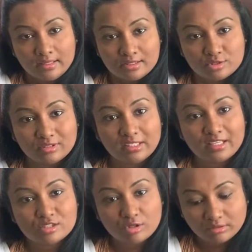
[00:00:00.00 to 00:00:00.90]
So the
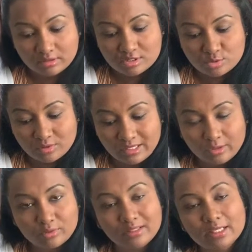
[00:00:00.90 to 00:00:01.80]
next thought that the student had,
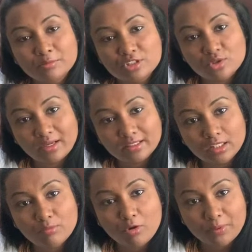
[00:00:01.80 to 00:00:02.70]
okay, let me try in
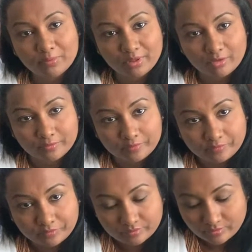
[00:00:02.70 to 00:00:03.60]
the mop-up round.
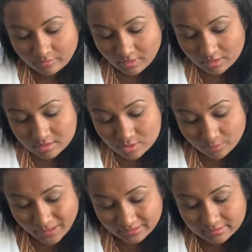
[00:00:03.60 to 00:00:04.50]
So
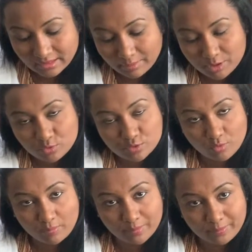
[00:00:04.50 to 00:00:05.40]
by the time it was
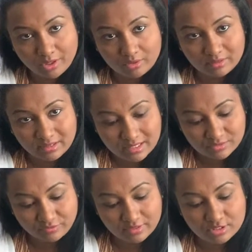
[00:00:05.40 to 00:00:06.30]
mop-up round, yes,
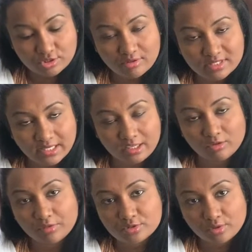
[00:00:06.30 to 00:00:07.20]
first round, second
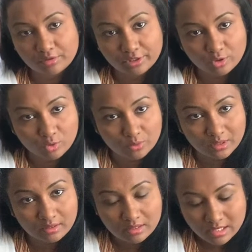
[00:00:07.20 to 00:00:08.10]
round is already
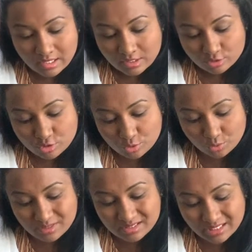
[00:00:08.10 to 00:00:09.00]
over. So
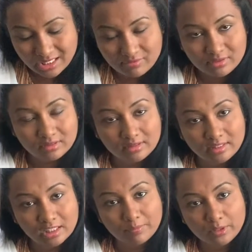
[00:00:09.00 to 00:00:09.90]
students even a
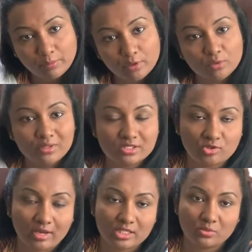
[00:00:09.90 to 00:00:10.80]
little bit below his
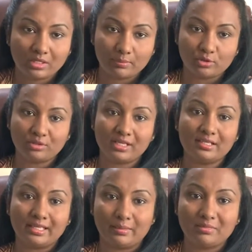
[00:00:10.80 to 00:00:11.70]
ranks were able to get a
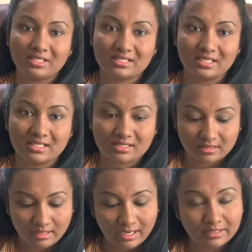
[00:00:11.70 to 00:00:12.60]
MD seat
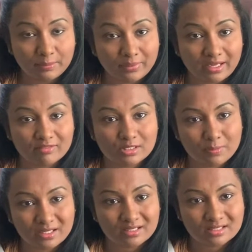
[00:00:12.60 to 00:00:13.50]
at a private
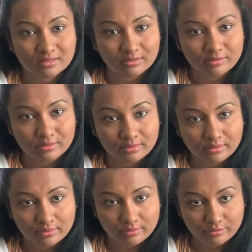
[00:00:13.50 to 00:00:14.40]
merit
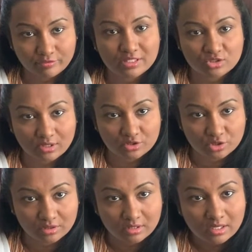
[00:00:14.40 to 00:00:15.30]
fee structure.